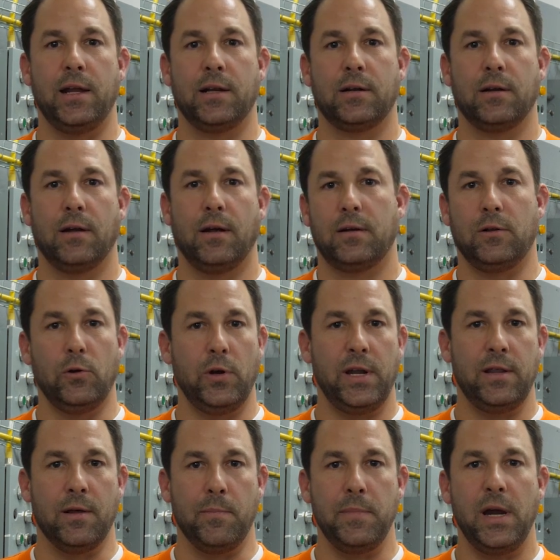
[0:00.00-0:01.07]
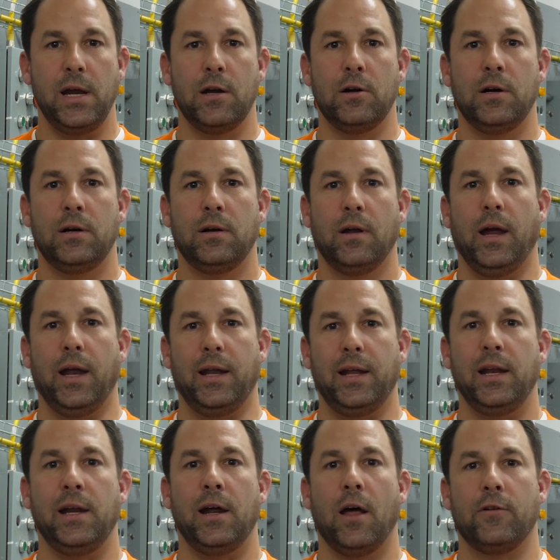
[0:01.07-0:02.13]
including the meter and
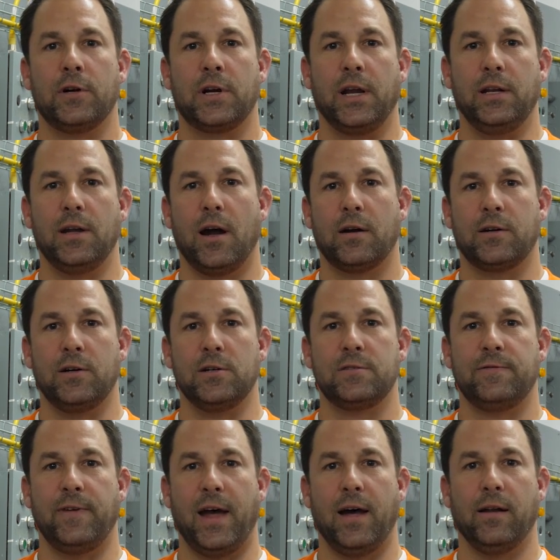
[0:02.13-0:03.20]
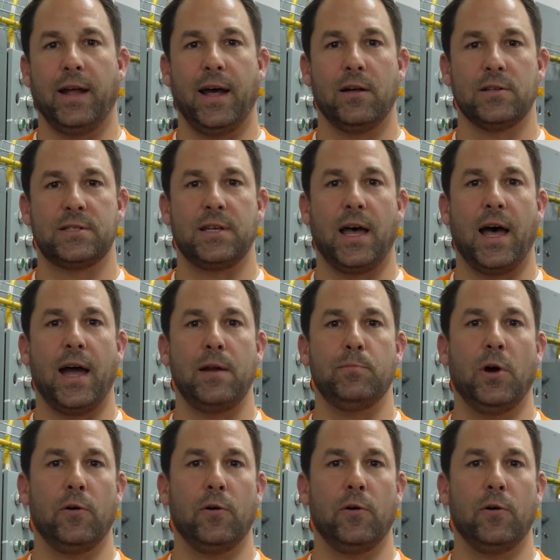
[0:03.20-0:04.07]
any other conductors found outside,